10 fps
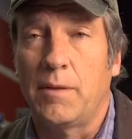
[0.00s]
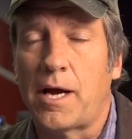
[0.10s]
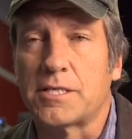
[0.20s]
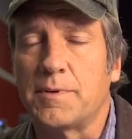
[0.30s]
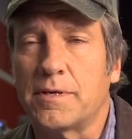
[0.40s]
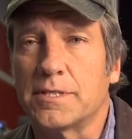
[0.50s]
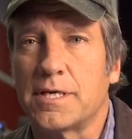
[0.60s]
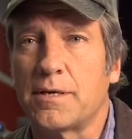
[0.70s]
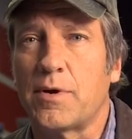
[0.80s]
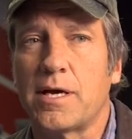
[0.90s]
in my experience
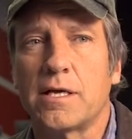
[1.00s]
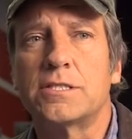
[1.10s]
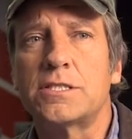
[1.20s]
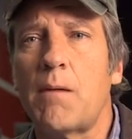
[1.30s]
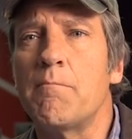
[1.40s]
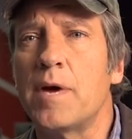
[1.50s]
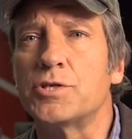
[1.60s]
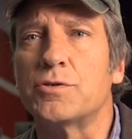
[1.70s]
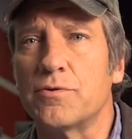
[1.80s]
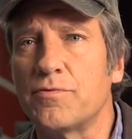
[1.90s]
anyway, some
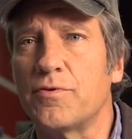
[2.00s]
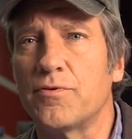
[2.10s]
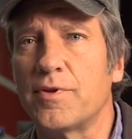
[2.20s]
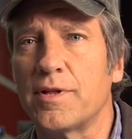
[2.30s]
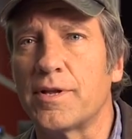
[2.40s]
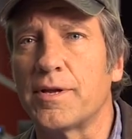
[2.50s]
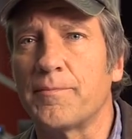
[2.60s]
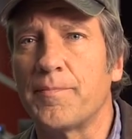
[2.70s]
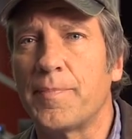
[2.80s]
measure of futility.